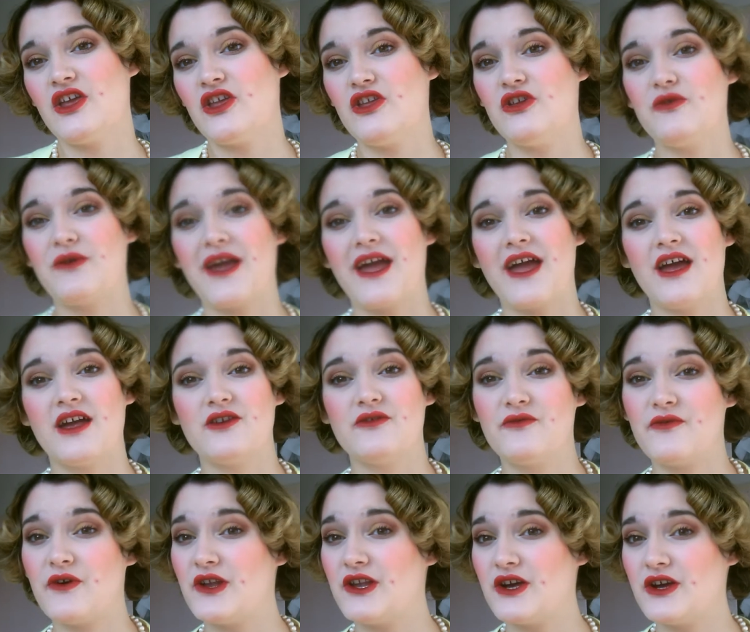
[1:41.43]
You can
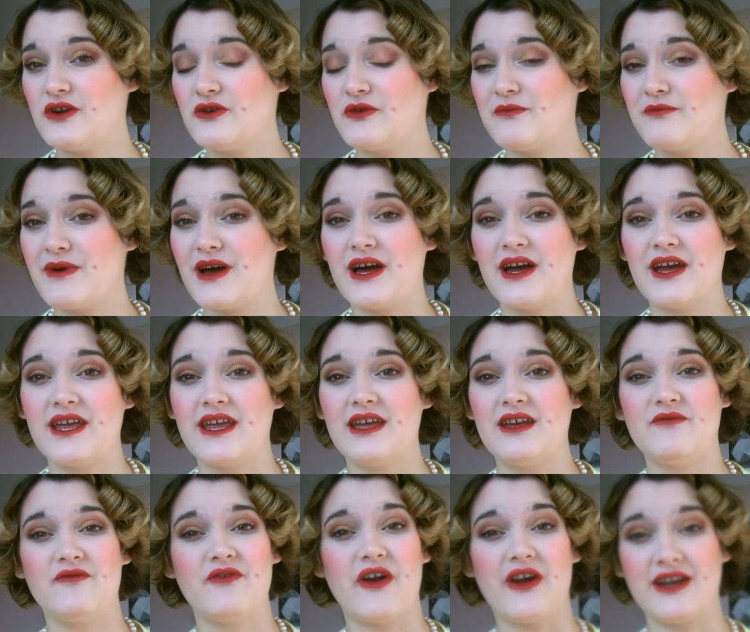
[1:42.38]
follow
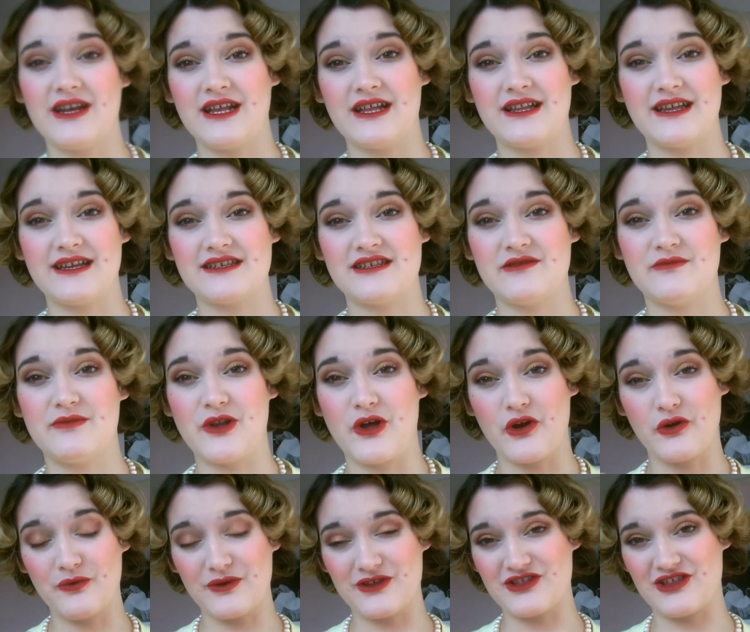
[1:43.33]
my very neglected
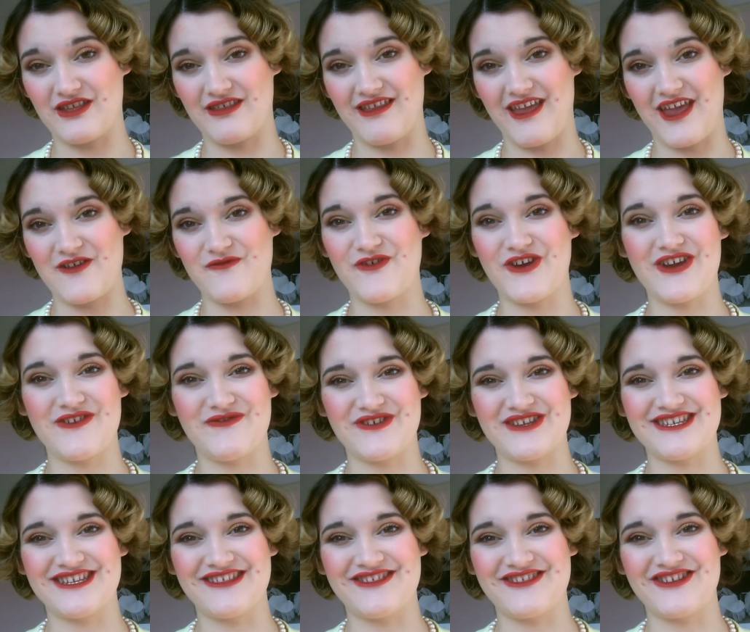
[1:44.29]
blog, which is
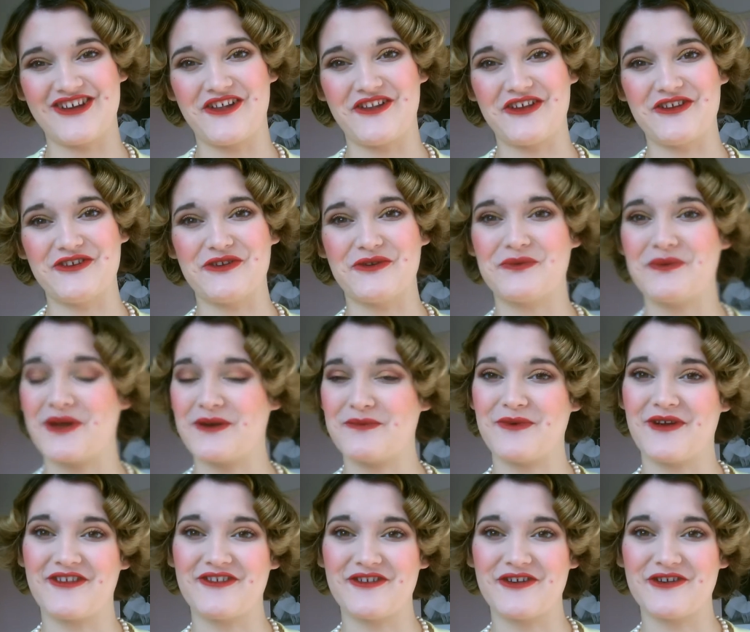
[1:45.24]

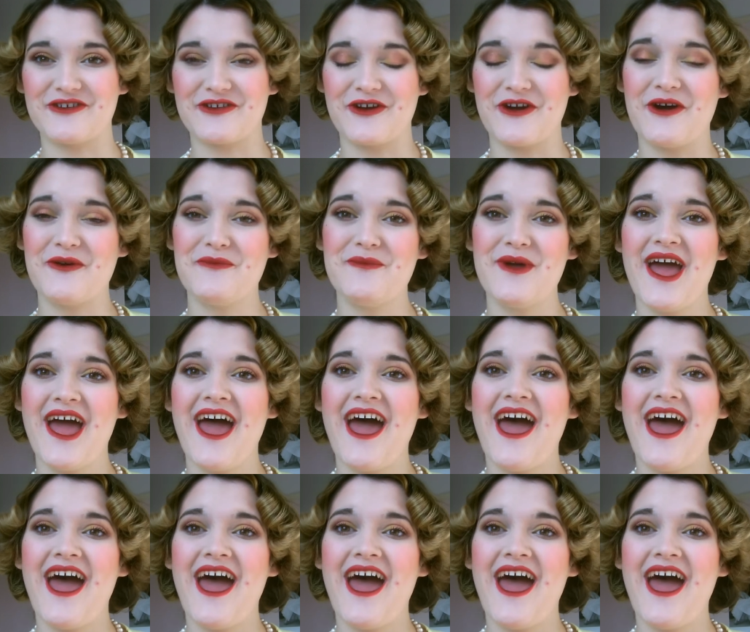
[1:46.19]
averyvintagedarling.wordpress.com.